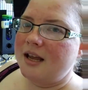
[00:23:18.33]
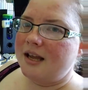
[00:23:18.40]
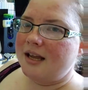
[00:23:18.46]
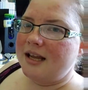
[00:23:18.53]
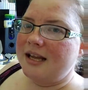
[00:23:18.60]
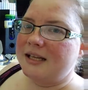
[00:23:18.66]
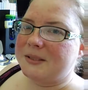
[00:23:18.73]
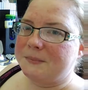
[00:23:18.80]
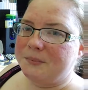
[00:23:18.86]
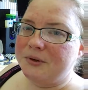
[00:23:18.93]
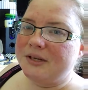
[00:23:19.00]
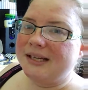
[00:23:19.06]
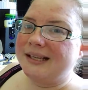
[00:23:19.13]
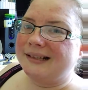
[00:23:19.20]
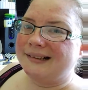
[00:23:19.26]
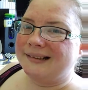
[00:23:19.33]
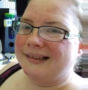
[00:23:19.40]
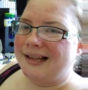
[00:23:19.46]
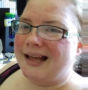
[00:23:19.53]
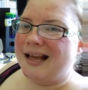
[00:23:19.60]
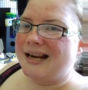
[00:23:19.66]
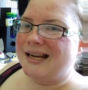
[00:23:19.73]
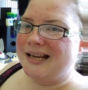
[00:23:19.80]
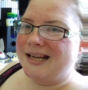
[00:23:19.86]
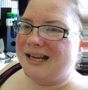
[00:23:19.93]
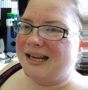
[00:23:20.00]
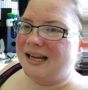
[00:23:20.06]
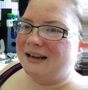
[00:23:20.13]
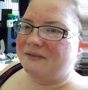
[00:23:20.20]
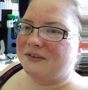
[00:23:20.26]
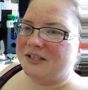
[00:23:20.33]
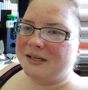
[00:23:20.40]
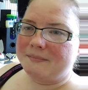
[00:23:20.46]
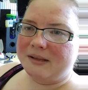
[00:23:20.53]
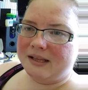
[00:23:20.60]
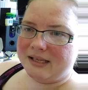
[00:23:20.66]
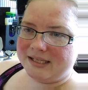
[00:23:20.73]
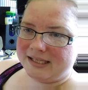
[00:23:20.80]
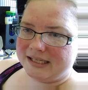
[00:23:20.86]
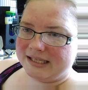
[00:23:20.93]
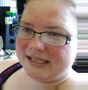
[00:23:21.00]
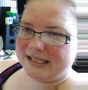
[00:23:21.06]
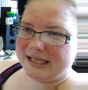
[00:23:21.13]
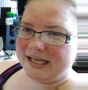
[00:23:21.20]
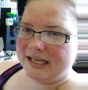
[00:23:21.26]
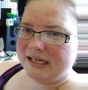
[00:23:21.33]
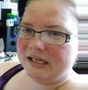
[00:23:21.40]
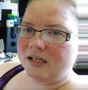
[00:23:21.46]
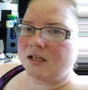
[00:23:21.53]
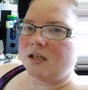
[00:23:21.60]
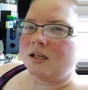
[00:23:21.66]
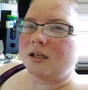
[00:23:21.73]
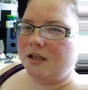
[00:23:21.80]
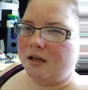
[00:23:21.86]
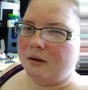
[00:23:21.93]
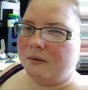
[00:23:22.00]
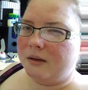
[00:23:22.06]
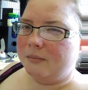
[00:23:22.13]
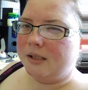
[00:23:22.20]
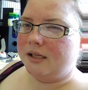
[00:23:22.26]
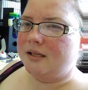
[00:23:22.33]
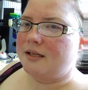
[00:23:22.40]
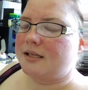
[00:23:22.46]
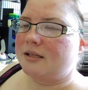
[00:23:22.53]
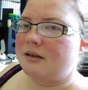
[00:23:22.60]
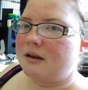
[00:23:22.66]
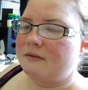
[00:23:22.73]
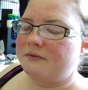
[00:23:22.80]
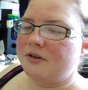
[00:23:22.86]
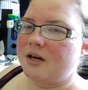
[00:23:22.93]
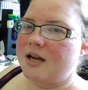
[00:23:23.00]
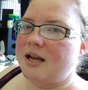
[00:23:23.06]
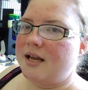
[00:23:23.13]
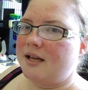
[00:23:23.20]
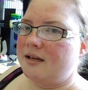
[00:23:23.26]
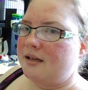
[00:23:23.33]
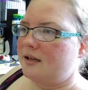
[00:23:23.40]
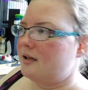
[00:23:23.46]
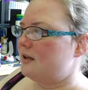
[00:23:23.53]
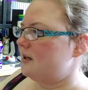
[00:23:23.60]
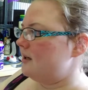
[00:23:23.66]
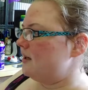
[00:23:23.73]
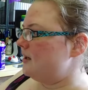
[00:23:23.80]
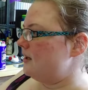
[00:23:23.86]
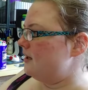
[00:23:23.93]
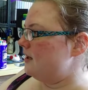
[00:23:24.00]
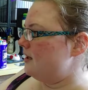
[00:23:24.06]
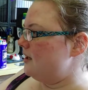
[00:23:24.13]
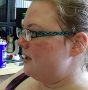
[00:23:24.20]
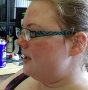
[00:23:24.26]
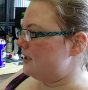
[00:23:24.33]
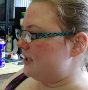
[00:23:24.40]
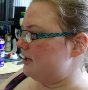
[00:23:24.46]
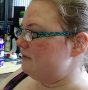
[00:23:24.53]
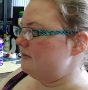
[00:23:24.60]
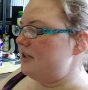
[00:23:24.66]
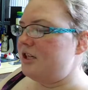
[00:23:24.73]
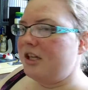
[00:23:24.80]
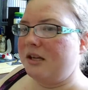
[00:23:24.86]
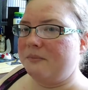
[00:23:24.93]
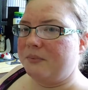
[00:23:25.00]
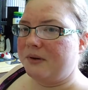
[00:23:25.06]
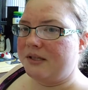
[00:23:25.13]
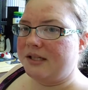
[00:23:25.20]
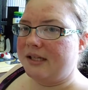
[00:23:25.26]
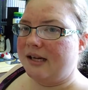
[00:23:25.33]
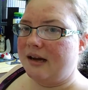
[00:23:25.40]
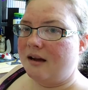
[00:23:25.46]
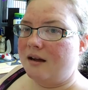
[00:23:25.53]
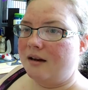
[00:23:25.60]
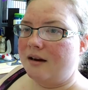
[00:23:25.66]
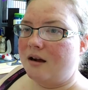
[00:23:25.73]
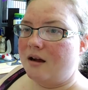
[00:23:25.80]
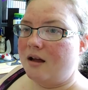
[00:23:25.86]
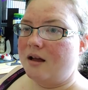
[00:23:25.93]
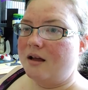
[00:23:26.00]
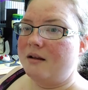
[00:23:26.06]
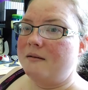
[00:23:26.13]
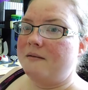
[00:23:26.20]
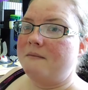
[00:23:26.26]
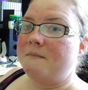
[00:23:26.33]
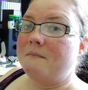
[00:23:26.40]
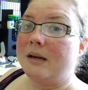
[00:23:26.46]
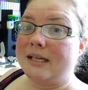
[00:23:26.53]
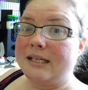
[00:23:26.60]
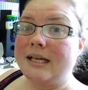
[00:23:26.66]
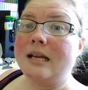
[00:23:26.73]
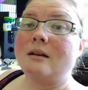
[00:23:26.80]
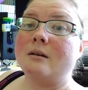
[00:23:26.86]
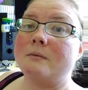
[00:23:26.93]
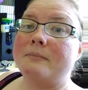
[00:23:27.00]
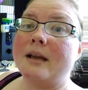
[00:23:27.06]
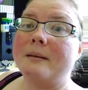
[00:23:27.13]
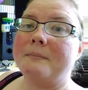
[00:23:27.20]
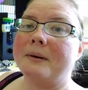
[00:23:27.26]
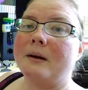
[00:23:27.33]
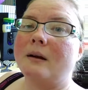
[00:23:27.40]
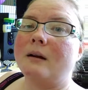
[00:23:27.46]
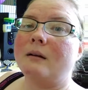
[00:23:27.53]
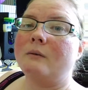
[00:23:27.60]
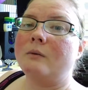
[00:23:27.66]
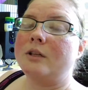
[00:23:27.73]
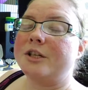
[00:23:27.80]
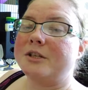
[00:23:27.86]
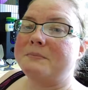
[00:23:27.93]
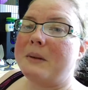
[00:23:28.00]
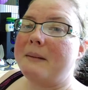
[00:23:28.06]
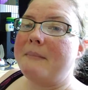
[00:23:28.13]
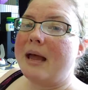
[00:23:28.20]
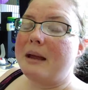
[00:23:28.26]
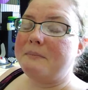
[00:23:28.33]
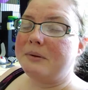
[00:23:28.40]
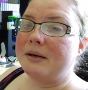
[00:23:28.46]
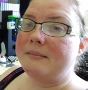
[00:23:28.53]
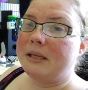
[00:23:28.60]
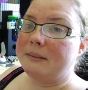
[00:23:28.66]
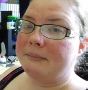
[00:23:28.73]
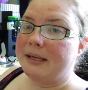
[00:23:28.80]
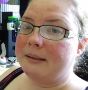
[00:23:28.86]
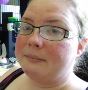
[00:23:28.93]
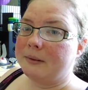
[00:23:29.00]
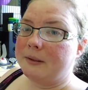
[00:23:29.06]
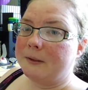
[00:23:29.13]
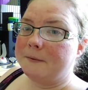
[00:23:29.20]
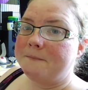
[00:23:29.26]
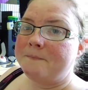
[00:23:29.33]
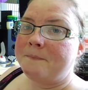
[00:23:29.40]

it's putting in a lot of ink for something that's this thin. You know what I mean? So I've tried because I originally printed out on my standard paper, which is my matte premium paper